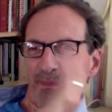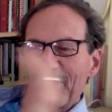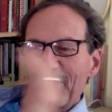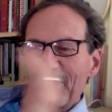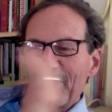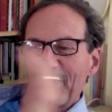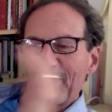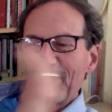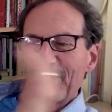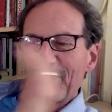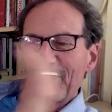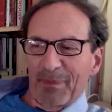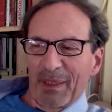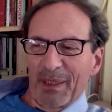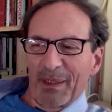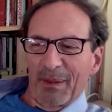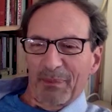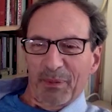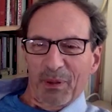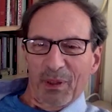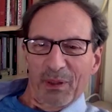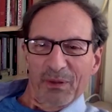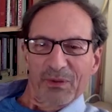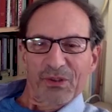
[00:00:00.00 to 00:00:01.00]
not been
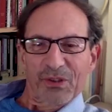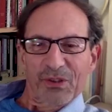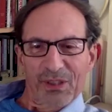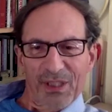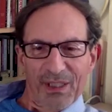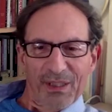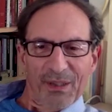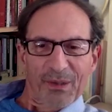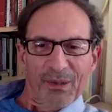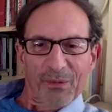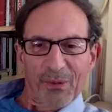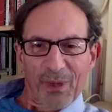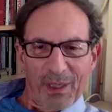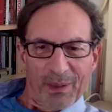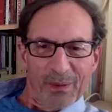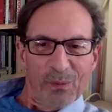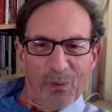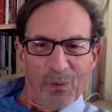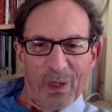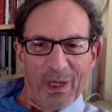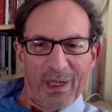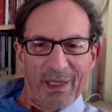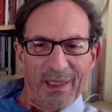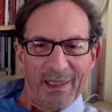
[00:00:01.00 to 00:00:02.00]
approached in the right
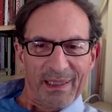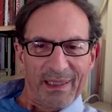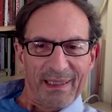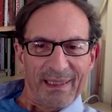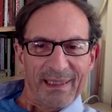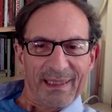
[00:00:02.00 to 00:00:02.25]
way